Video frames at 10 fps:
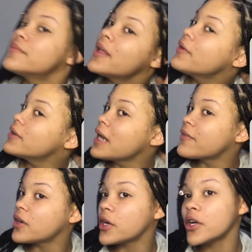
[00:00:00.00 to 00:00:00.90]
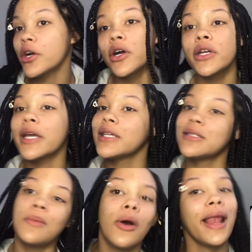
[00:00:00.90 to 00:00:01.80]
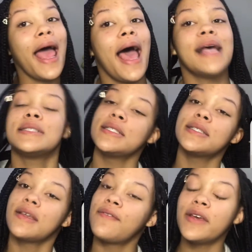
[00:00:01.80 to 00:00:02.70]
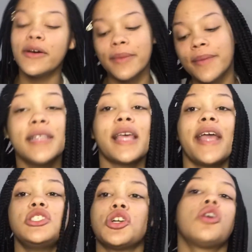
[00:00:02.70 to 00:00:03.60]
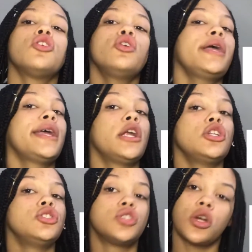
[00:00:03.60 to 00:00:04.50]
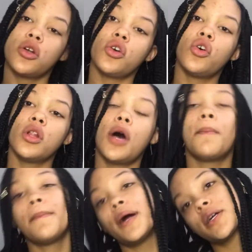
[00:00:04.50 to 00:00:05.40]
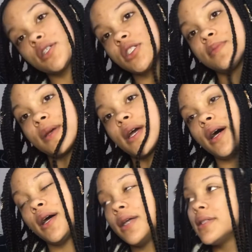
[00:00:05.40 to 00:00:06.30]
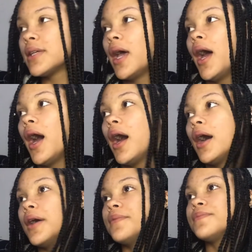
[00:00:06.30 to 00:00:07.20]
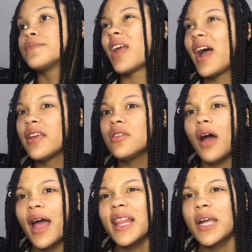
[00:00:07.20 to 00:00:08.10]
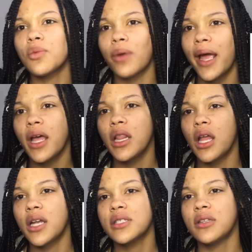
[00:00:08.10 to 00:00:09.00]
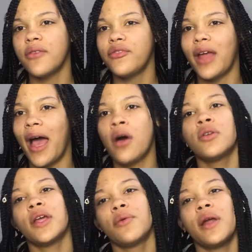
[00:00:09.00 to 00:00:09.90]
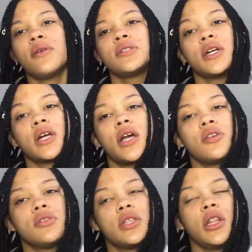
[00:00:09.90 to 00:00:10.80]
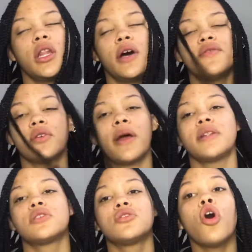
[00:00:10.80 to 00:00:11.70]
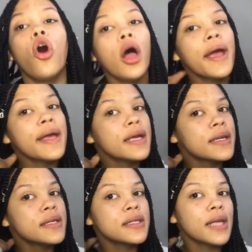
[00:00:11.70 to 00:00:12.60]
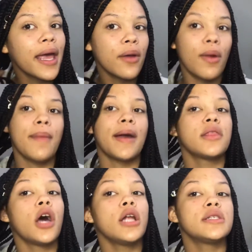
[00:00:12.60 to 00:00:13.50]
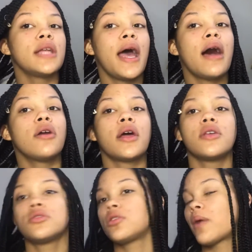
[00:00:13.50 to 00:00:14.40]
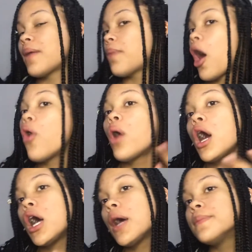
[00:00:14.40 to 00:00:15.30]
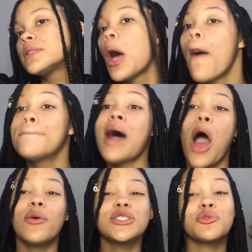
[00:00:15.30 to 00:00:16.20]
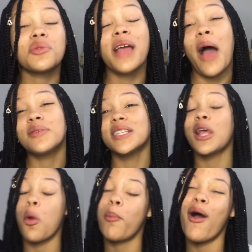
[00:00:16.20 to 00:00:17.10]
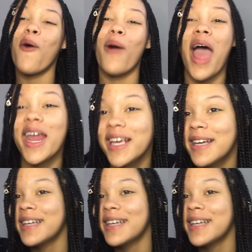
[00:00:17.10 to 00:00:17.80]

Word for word: it would never hurt a girl to get some more lashes. You feel me? It's a journal in journal markers because um, I, I like write a lot of stuff down. And when I was younger, I used to love to write stories and write my thoughts down. I used to write poems, poetry. I was a little poetic